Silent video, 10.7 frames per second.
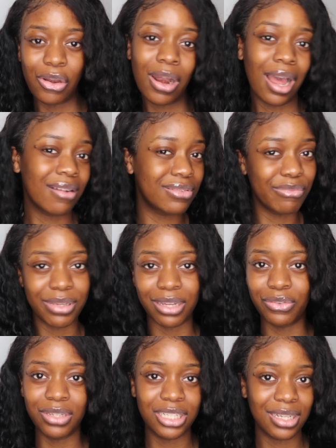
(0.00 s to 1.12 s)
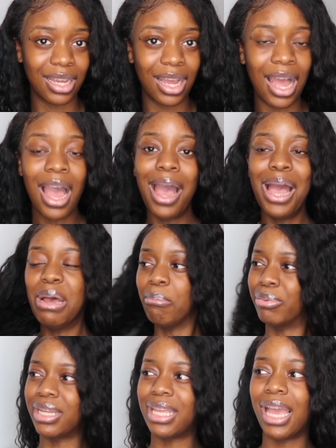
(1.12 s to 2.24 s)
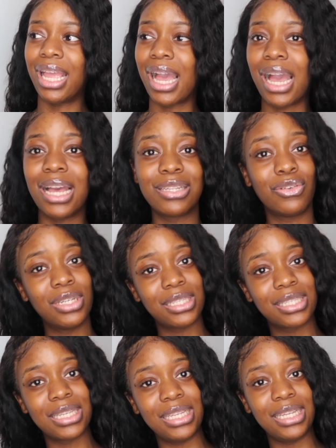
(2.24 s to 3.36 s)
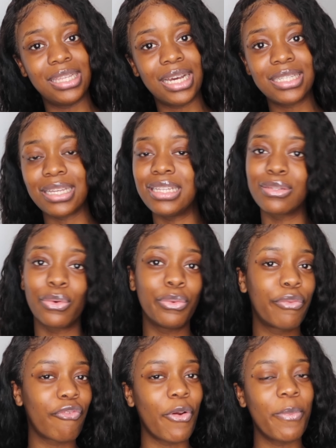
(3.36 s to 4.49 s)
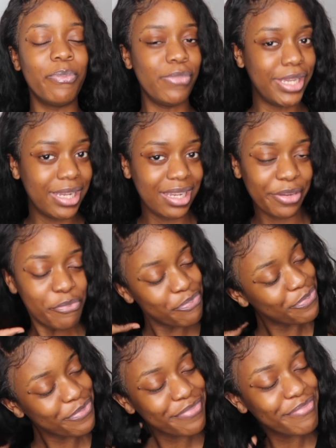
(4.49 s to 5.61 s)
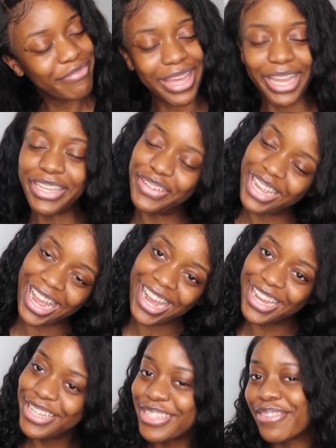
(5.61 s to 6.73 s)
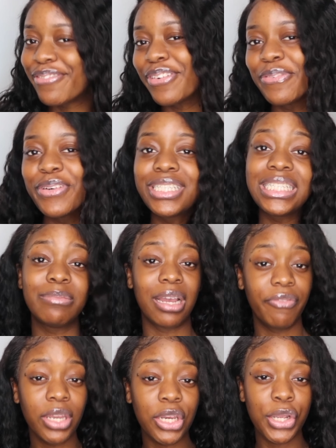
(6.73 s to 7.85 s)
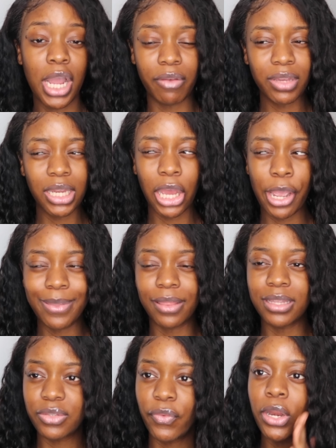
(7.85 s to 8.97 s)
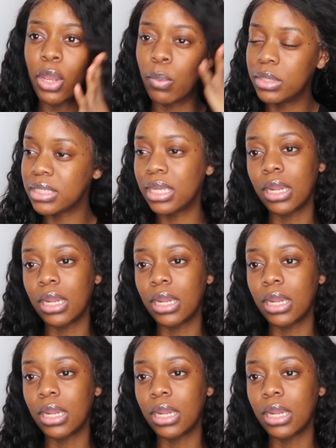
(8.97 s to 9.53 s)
You don't have to be a uni shy. But yeah guys, honestly, that is all from me. Thank you guys for watching my video. I really hope that this video was